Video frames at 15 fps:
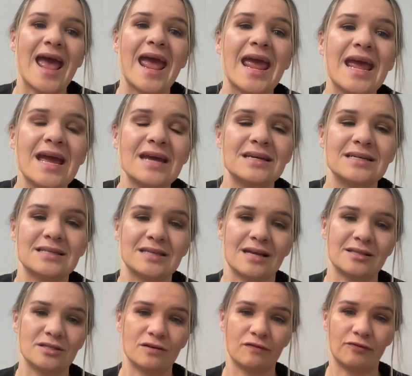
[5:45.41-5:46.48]
and a
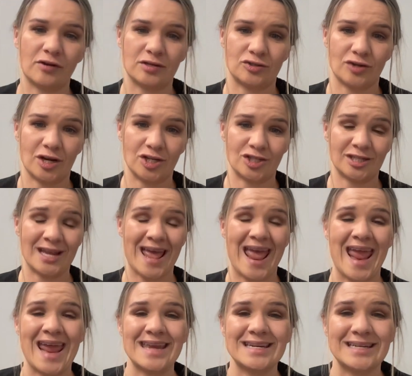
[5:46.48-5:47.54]
sense of frustration
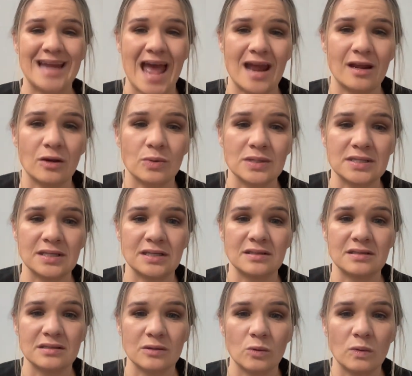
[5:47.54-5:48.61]
and inadequacy
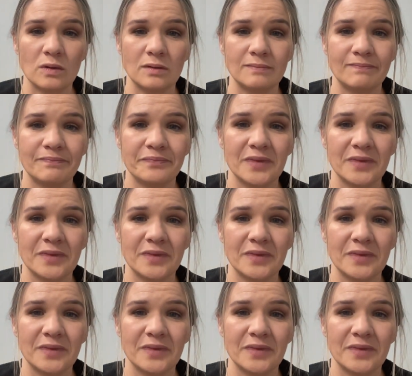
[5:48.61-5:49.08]
in school.